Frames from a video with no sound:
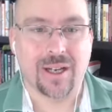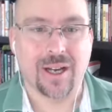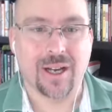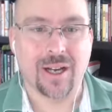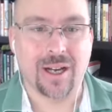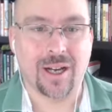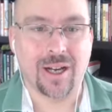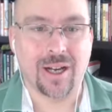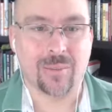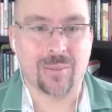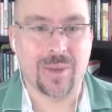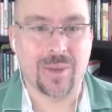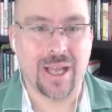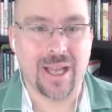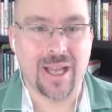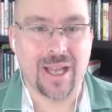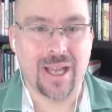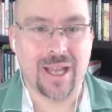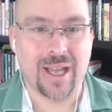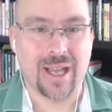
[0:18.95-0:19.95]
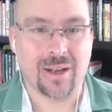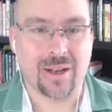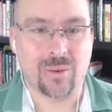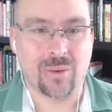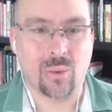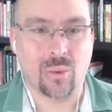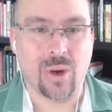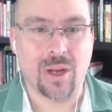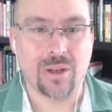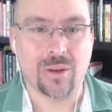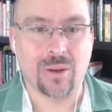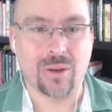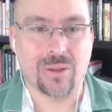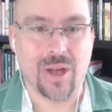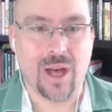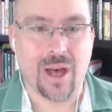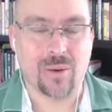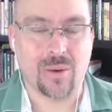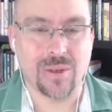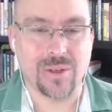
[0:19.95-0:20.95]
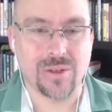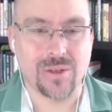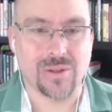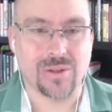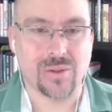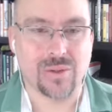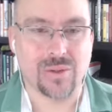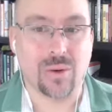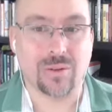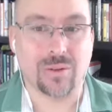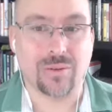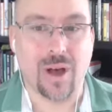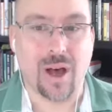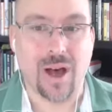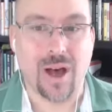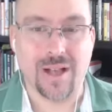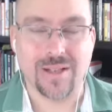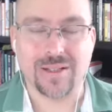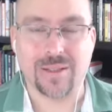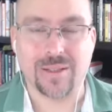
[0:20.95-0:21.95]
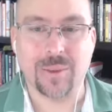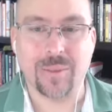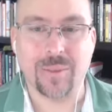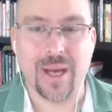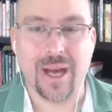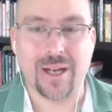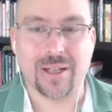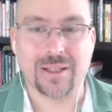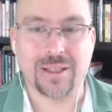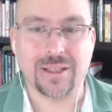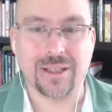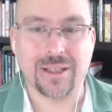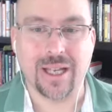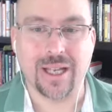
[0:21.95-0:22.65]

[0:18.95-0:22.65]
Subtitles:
and what you thought was sort of awesome about it.